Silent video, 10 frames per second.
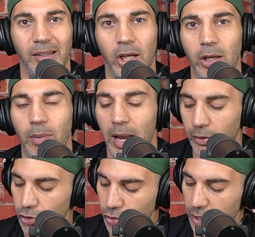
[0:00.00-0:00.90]
Larry
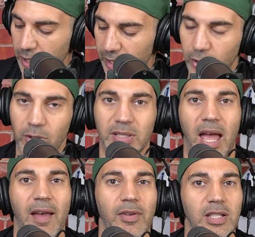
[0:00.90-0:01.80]
Roundtree, and
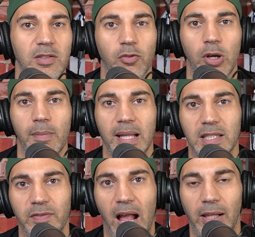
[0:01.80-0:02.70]
Chris Evans for
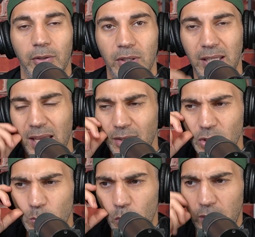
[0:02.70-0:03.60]
immense value. And again,
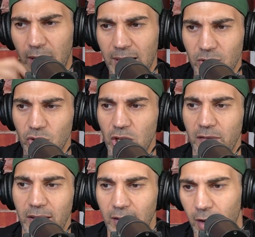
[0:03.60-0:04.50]
there's more guys. There's
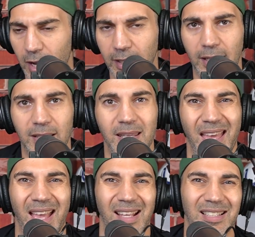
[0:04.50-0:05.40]
JV and Hawkins
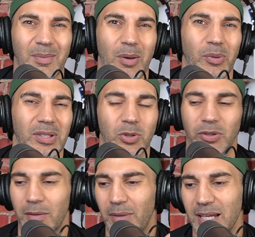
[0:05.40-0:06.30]
because I'm not really
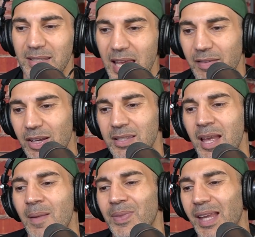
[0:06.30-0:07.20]
sold on Mike Davis.
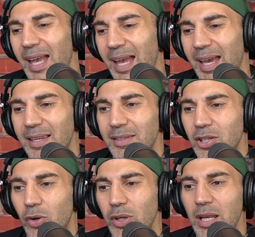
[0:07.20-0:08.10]
And
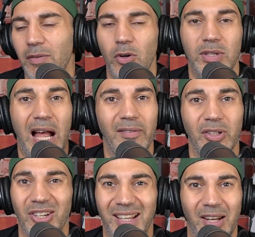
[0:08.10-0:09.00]
you know, you never know.
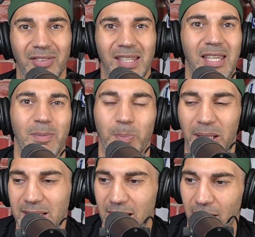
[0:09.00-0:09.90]
Dalvin Cook, I don't think he
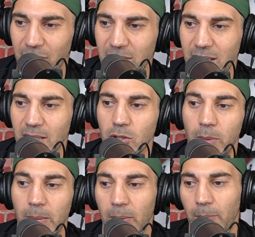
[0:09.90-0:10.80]
plays a healthy season,
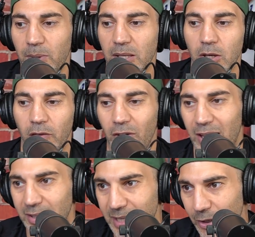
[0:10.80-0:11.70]
so maybe it might be a year for
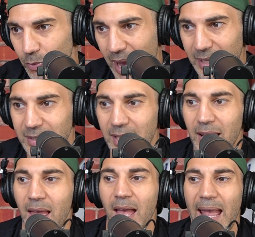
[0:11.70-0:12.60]
Alexander
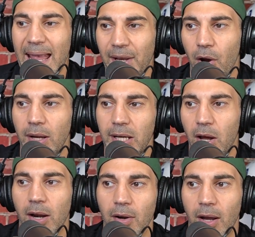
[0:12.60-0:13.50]
Mattison, and on
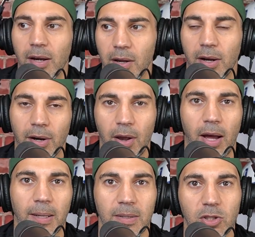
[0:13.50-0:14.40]
and on and on and on and
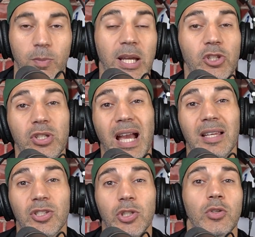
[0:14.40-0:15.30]
on. So make sure you
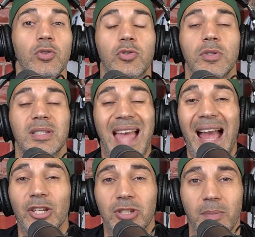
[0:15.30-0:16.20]
guys do
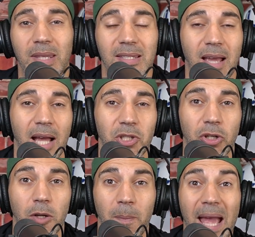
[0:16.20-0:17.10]
stash some of these guys
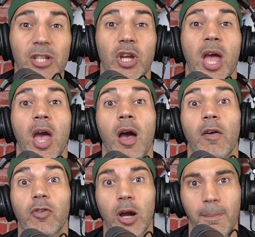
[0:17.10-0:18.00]
on your bench
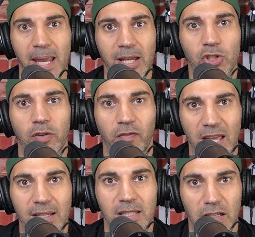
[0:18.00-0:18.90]
for a major
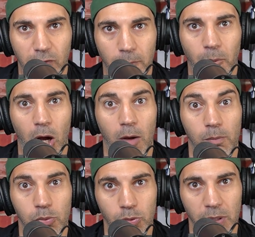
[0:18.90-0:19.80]
fantasy
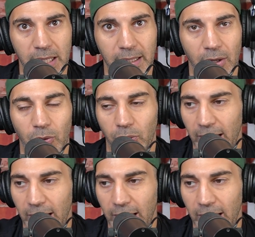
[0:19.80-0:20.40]
football breakout.